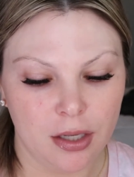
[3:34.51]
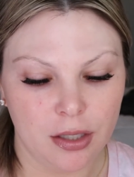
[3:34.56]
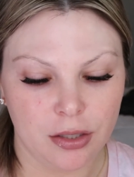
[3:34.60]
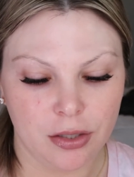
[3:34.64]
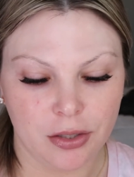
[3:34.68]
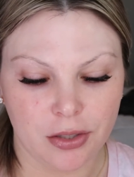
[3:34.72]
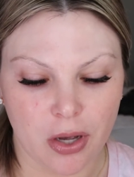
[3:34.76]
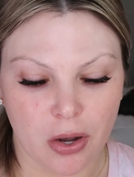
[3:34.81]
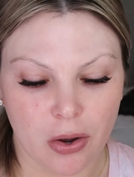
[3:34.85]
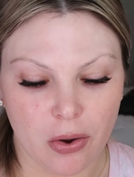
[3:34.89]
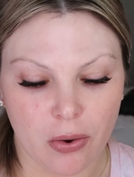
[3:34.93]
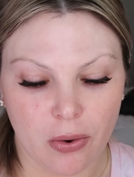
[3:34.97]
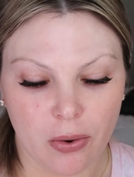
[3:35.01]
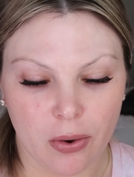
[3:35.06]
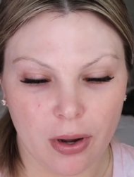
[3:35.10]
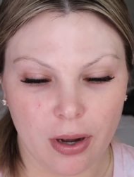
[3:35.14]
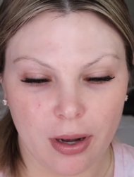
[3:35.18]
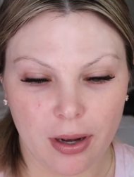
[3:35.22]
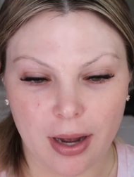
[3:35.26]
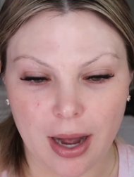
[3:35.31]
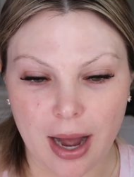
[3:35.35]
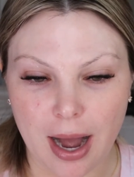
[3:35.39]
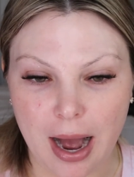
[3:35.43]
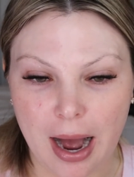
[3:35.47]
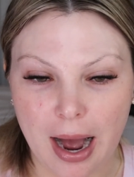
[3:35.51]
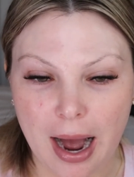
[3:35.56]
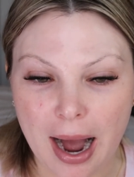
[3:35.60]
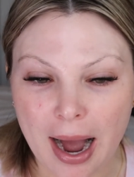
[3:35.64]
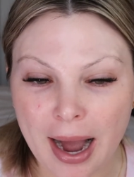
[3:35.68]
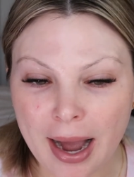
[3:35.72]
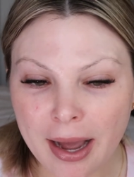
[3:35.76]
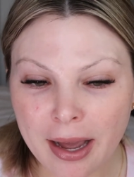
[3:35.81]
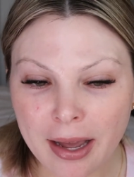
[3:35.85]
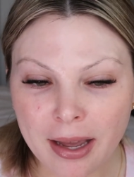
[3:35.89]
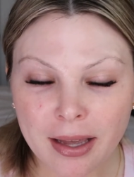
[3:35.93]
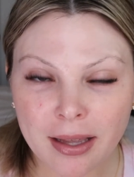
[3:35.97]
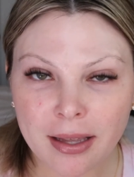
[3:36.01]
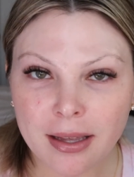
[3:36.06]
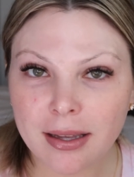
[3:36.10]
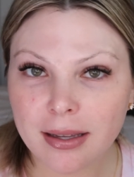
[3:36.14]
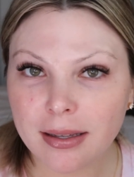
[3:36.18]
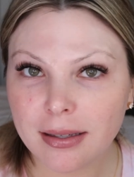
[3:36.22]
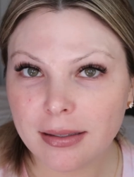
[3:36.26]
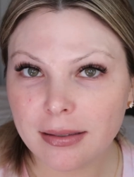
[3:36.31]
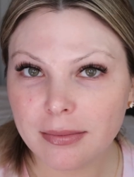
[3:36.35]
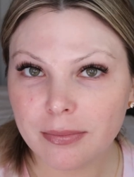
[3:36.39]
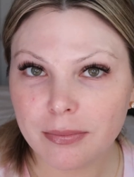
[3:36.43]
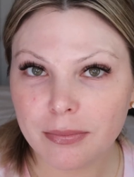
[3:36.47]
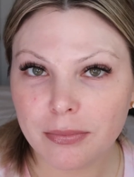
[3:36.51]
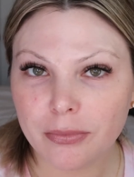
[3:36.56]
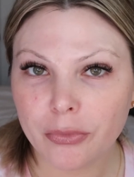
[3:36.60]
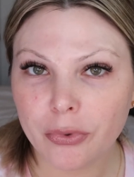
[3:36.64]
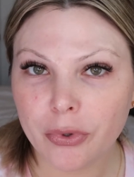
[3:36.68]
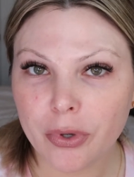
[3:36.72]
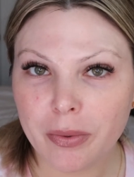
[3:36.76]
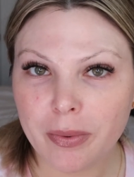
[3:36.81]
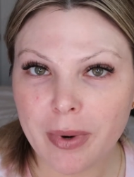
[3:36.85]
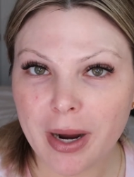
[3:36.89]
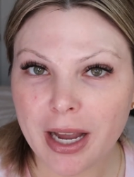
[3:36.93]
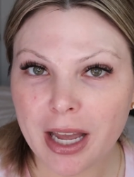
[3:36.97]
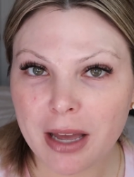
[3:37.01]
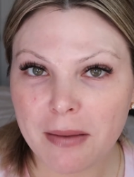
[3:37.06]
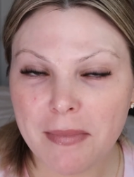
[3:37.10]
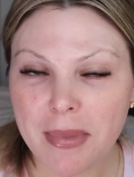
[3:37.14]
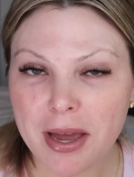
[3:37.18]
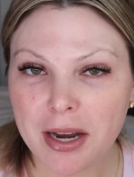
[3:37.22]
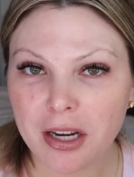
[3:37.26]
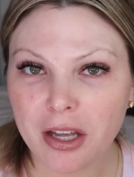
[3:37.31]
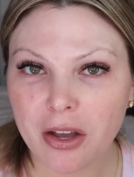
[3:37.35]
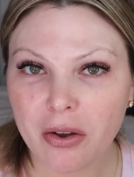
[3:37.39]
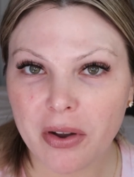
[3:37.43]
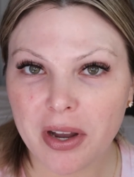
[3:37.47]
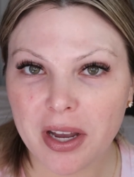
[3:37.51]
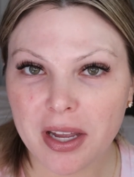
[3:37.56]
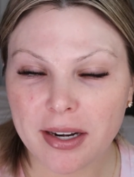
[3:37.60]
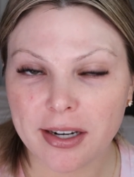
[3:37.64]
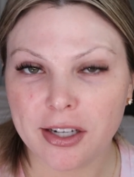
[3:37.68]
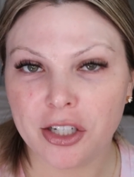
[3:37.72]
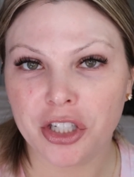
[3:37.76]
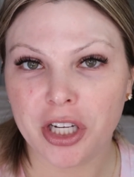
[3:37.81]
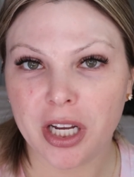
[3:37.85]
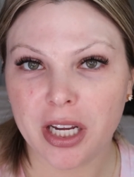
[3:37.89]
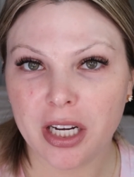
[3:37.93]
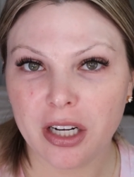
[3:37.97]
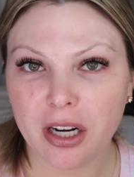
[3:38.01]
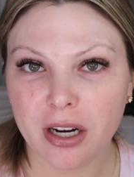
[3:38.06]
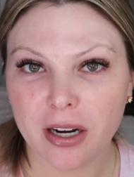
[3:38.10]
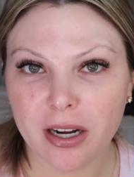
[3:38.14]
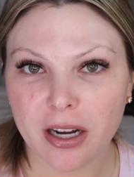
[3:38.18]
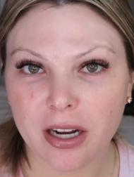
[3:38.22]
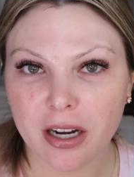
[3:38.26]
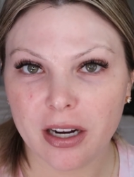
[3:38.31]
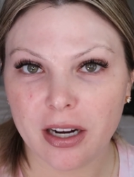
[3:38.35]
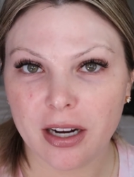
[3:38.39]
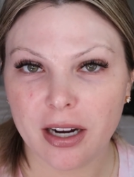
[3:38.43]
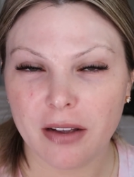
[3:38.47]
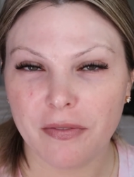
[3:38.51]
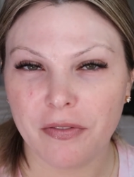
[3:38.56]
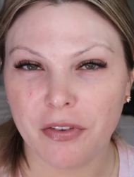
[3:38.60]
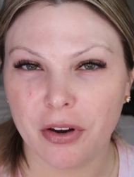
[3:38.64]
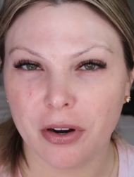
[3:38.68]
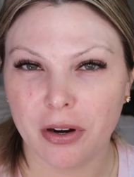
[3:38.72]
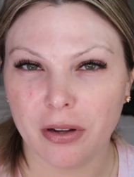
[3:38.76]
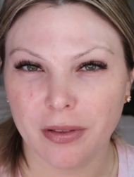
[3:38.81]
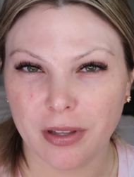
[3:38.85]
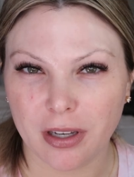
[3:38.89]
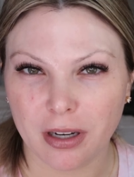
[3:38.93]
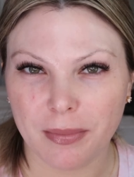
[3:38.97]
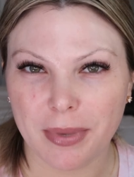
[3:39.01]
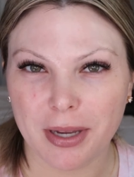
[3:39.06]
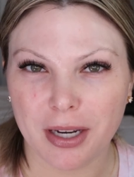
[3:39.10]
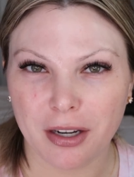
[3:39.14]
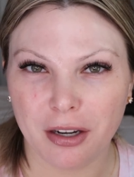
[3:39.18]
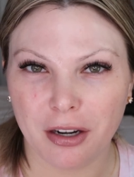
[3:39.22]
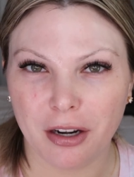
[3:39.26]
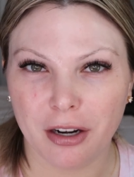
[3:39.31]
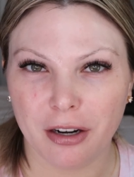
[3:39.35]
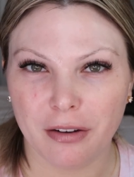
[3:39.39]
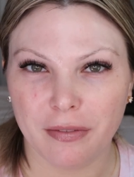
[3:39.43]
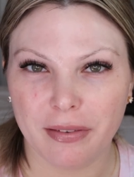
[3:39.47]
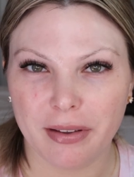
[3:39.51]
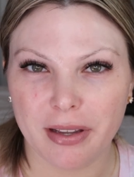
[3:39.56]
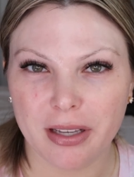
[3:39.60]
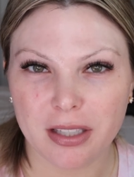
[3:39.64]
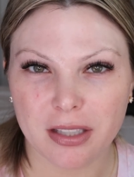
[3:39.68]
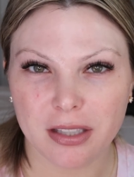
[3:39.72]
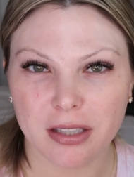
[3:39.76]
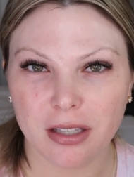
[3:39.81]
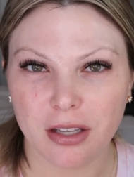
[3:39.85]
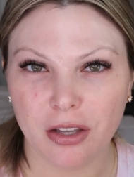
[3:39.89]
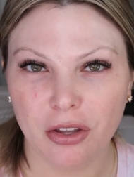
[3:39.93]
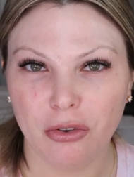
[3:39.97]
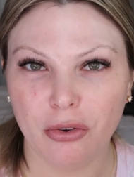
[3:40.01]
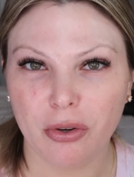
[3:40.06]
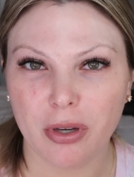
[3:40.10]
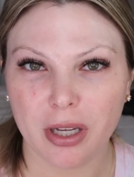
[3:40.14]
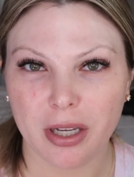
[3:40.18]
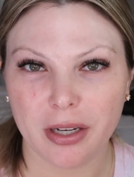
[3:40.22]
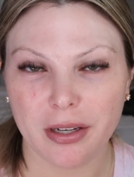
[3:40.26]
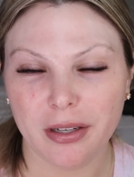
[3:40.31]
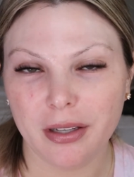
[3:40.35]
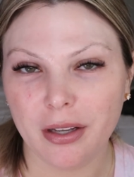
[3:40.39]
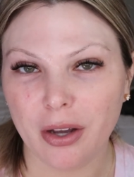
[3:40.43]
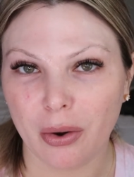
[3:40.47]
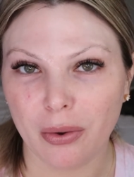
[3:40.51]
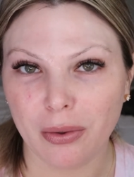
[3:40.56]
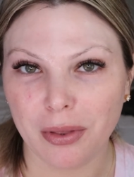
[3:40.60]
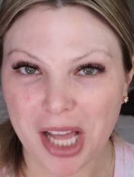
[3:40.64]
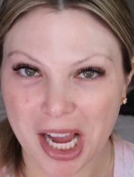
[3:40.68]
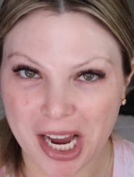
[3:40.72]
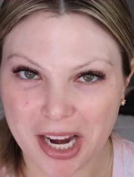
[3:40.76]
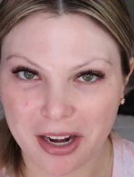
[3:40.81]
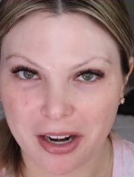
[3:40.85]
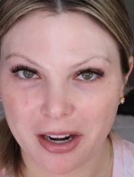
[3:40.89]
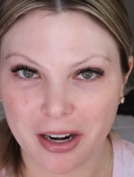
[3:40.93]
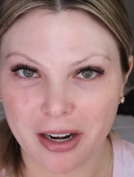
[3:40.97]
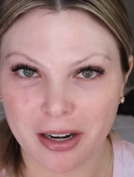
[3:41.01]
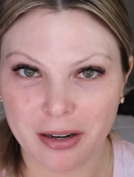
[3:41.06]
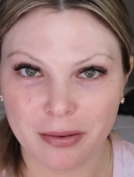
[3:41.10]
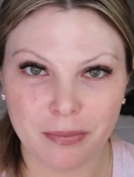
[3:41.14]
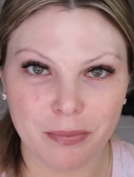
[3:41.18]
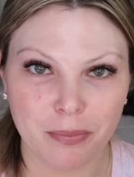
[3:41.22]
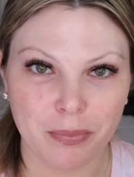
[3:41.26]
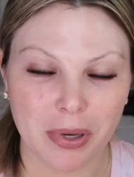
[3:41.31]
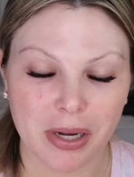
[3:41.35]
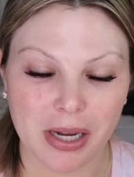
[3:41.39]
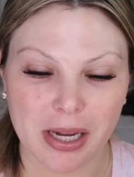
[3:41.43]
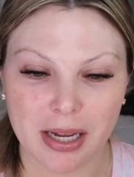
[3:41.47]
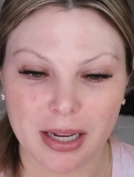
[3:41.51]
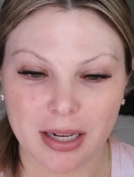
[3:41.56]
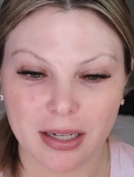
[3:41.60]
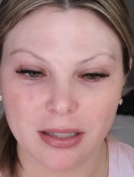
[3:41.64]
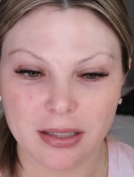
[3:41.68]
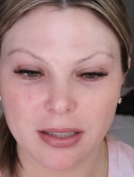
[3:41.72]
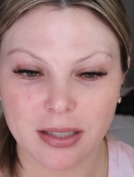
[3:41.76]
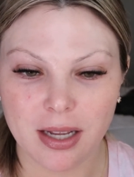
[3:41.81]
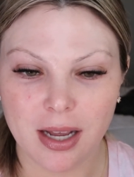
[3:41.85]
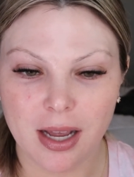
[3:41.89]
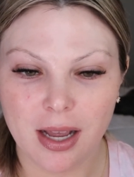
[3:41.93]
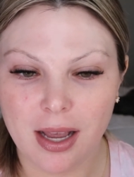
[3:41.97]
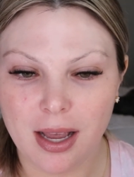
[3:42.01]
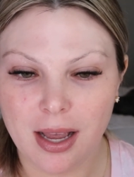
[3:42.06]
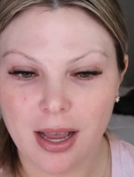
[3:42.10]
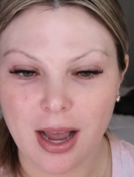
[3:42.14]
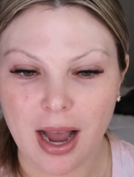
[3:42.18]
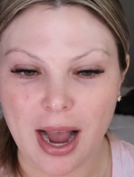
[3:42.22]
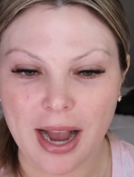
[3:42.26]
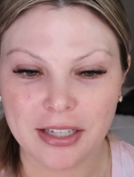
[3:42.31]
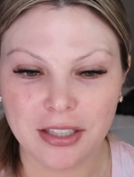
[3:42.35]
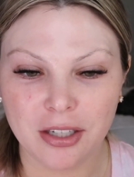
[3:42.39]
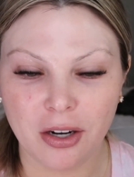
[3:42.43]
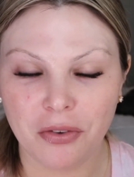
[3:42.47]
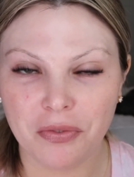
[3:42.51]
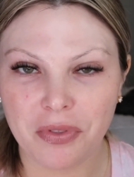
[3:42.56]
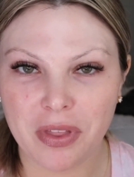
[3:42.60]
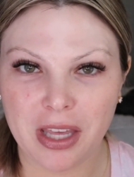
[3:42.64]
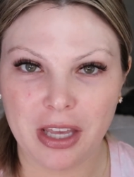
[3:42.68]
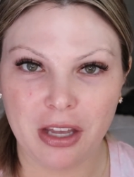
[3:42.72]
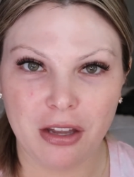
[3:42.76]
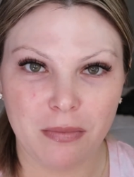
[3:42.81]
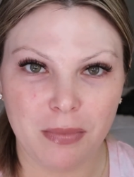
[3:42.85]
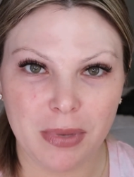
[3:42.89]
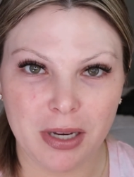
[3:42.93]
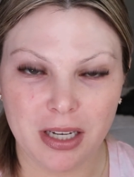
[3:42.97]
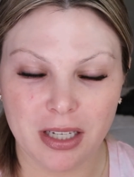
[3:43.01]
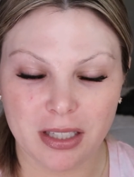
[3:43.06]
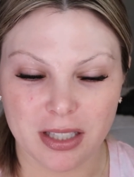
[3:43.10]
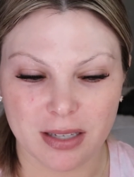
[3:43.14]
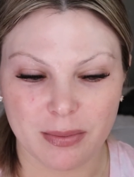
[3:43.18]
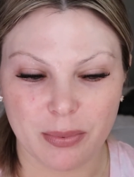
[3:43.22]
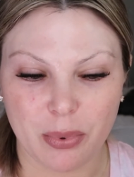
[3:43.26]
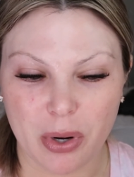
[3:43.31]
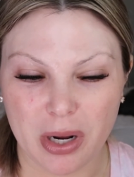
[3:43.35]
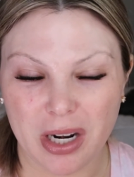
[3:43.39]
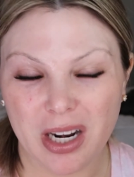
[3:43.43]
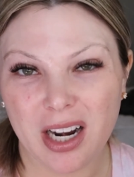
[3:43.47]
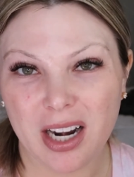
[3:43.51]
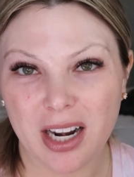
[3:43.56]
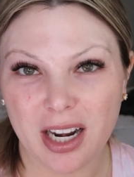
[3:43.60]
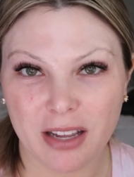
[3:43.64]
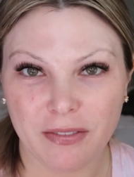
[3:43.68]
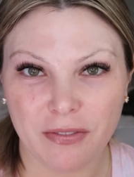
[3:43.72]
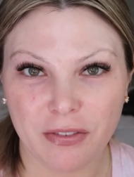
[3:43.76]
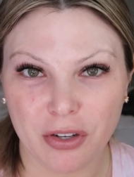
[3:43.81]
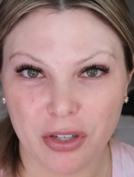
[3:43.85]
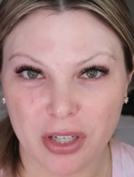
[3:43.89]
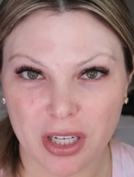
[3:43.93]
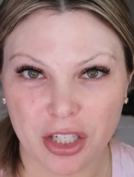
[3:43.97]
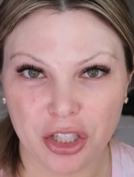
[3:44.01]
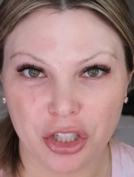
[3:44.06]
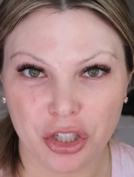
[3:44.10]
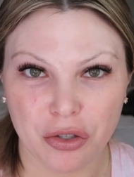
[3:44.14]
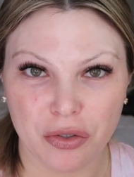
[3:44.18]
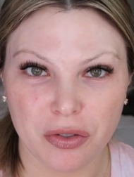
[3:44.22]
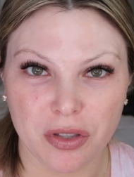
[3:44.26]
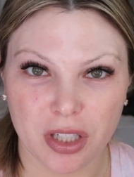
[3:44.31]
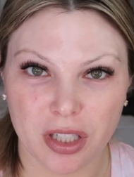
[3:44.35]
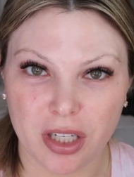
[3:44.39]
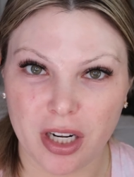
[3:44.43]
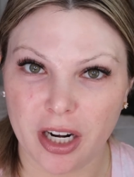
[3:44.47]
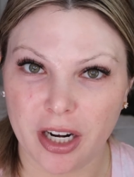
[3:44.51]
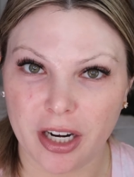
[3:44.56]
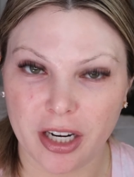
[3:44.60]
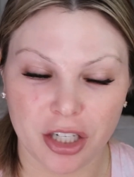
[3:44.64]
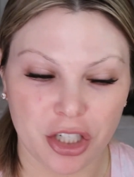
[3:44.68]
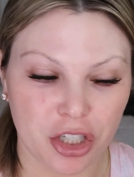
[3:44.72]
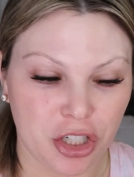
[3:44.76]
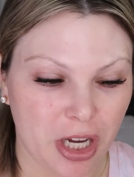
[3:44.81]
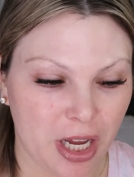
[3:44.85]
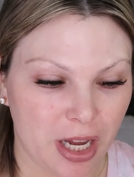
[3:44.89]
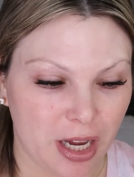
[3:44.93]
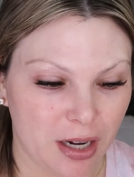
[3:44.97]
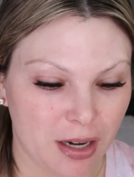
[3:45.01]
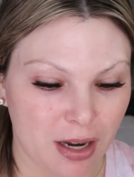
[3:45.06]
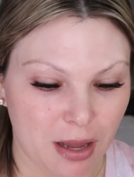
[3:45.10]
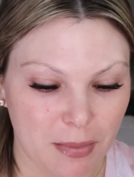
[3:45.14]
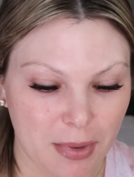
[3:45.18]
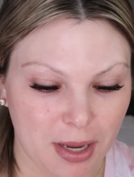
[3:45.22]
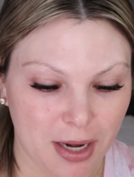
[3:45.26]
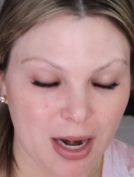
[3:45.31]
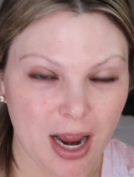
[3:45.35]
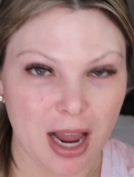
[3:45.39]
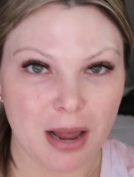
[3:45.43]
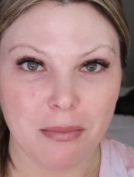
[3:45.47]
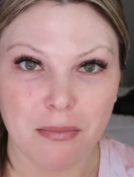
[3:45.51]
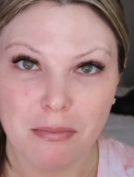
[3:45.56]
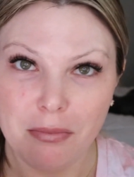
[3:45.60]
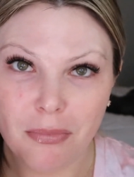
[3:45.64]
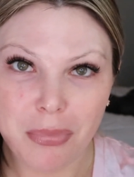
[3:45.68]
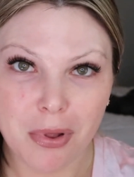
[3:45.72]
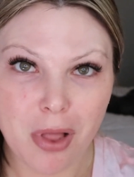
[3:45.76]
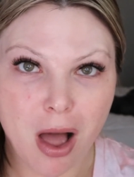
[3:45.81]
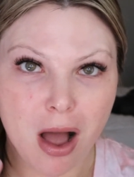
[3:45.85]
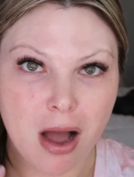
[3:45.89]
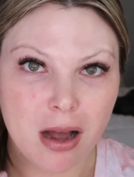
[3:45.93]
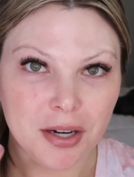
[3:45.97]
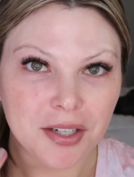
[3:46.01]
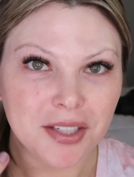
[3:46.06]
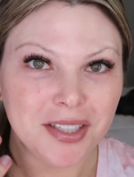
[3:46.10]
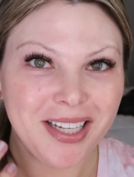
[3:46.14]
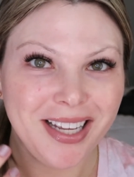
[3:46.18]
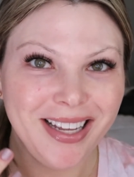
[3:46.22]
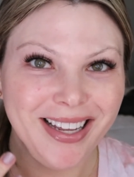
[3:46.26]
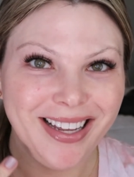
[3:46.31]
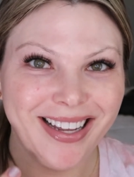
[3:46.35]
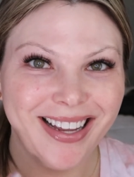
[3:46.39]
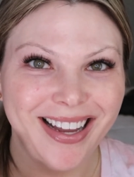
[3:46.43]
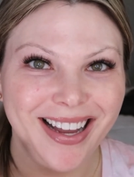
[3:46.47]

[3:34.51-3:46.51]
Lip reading: So I would recommend going a shade darker. If you're a little bit nervous, you could go lighter, but I don't think you'd be disappointed if you did choose a darker shade. I mean, I'm blonde